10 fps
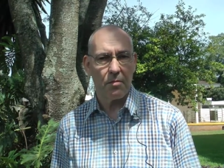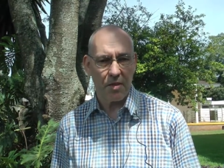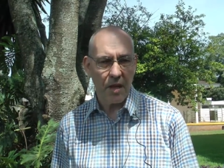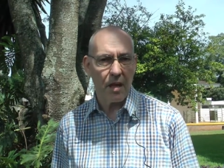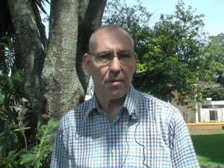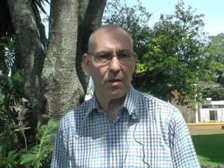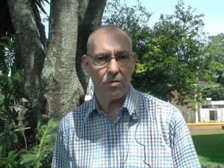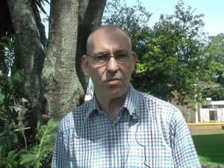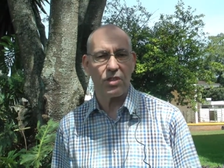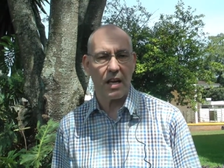thinking about
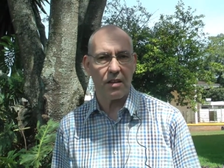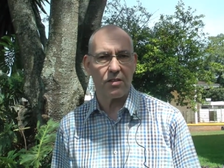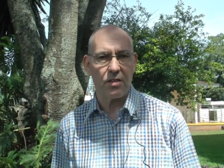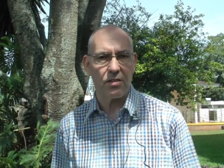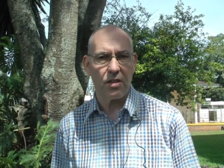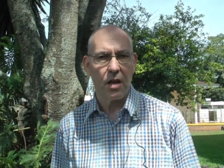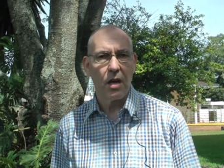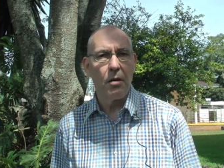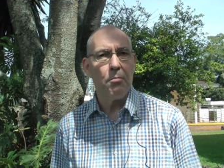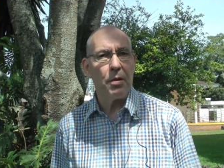those challenges,
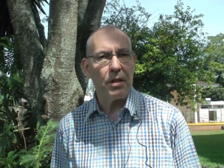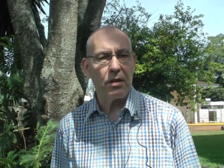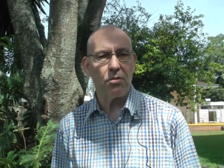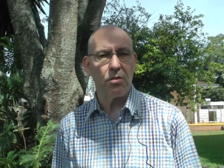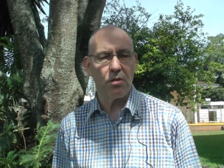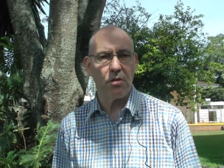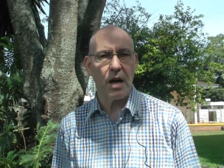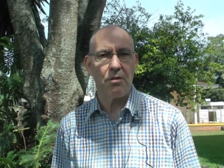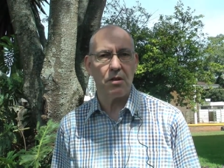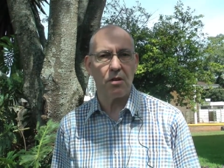but they don't know
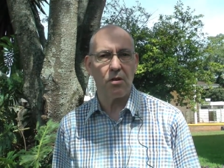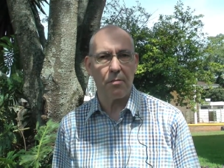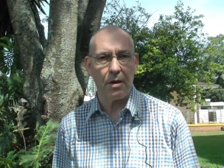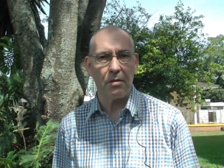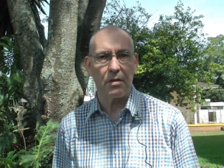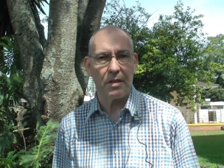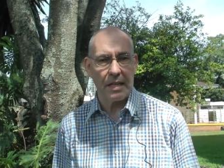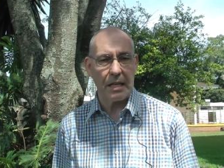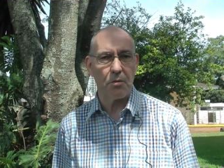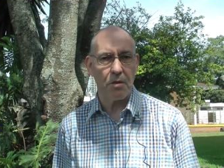how to go about
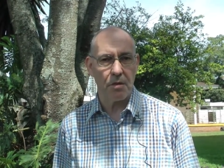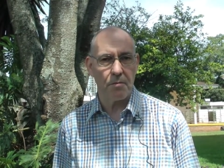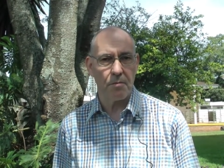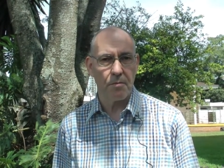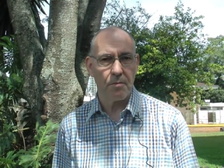dealing with them.